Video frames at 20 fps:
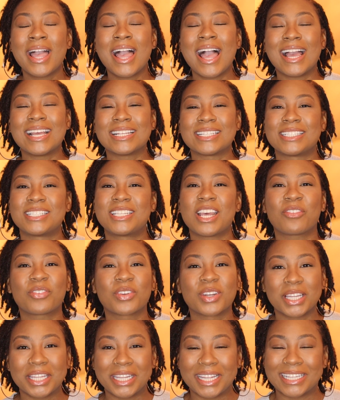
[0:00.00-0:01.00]
has
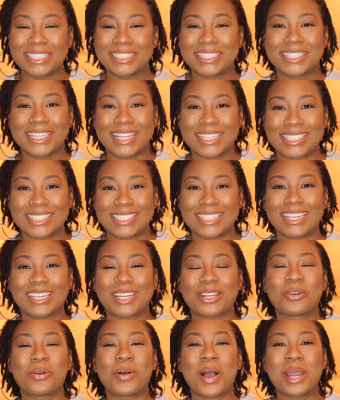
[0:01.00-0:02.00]
definitely
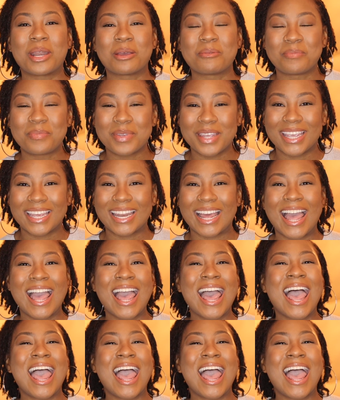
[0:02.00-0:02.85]
adjusted quite a bit.